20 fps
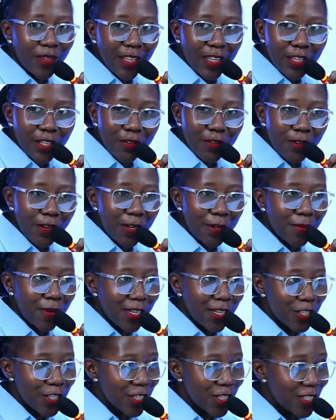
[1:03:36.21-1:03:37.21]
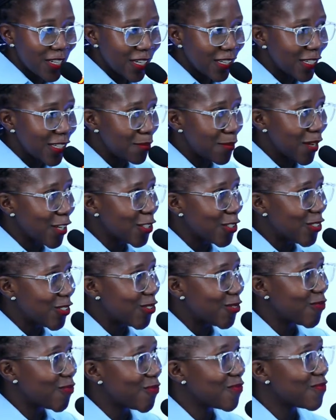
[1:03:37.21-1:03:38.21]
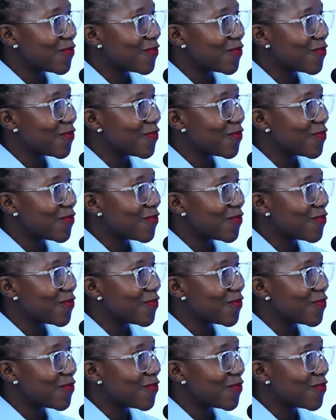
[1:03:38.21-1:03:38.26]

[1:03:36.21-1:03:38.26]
Thank you very much. Jacqueline, back to you.